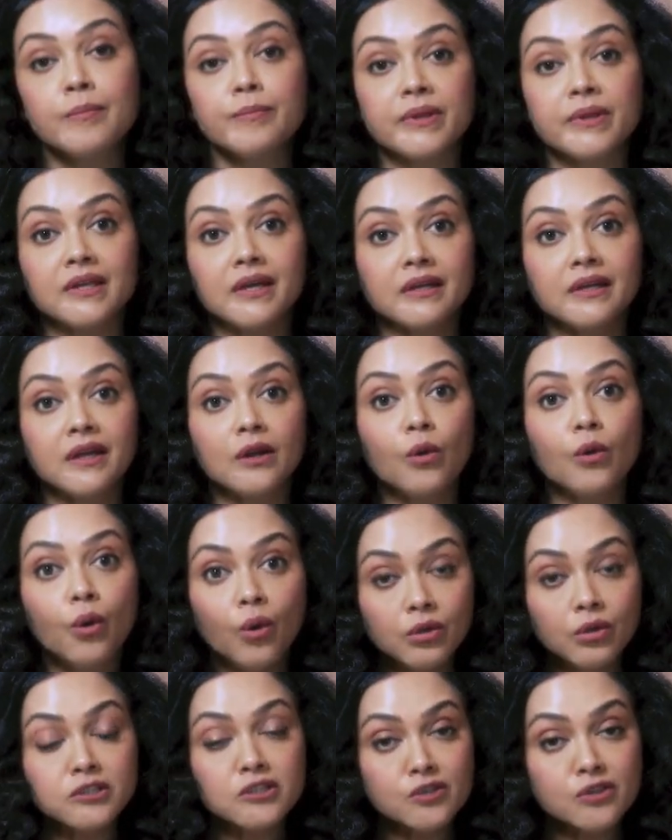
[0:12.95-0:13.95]
But that can
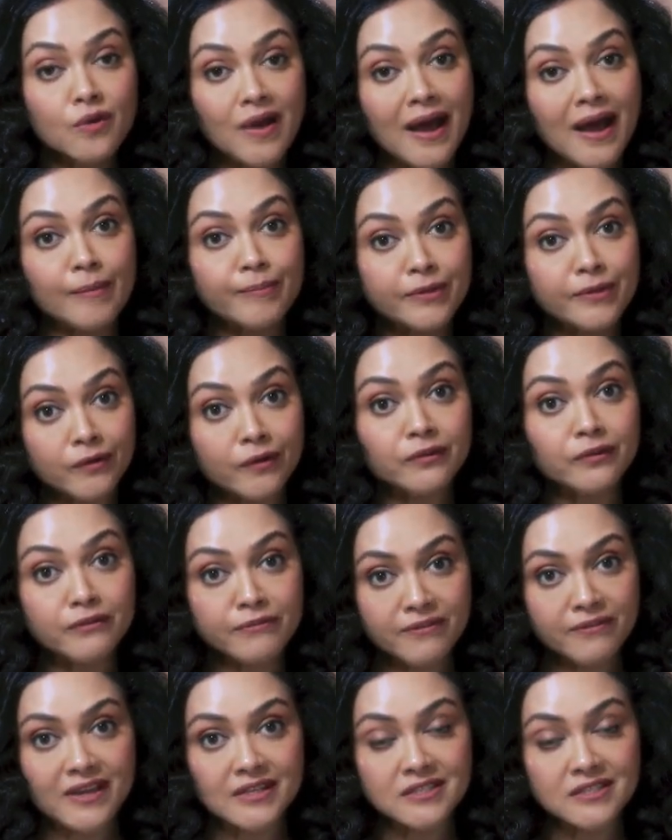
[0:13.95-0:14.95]
also happen on the
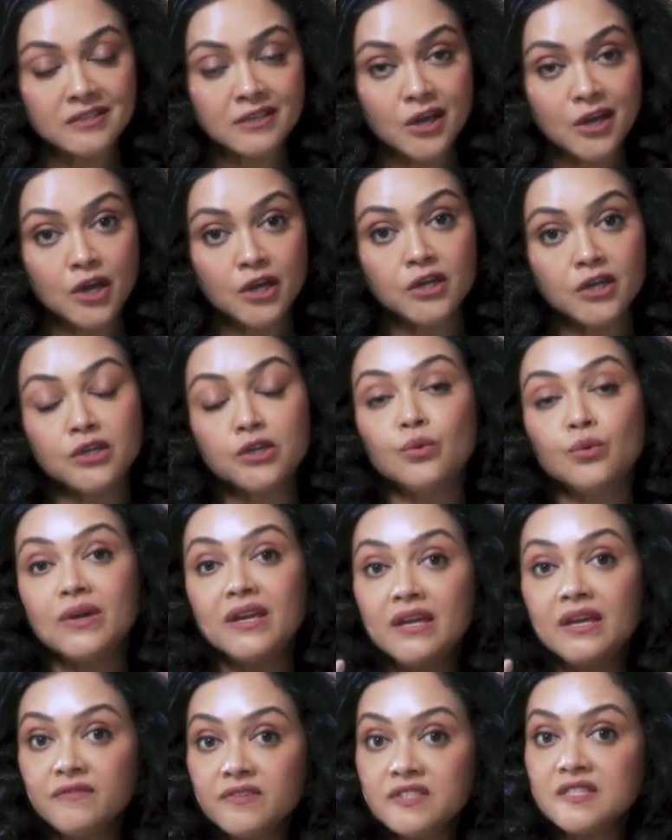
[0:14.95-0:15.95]
face. You
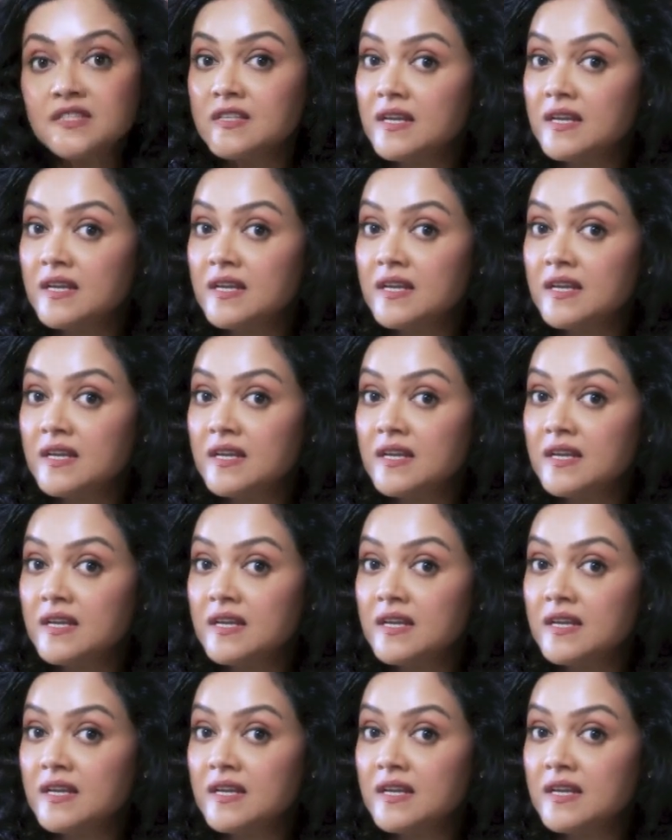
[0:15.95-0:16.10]
even